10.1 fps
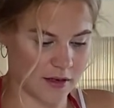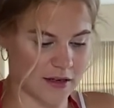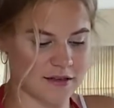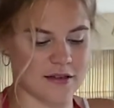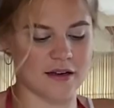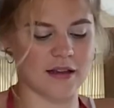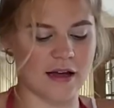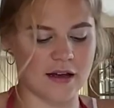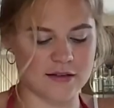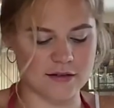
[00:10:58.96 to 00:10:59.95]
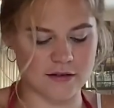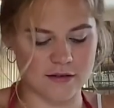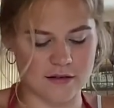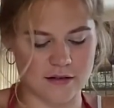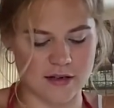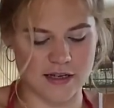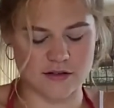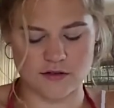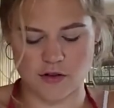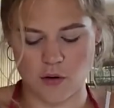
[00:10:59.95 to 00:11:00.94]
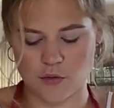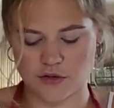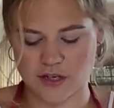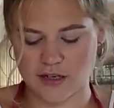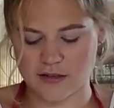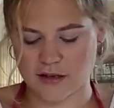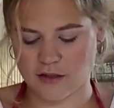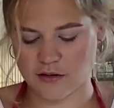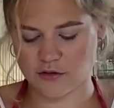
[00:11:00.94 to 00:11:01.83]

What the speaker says: into the glass. It's so much easier than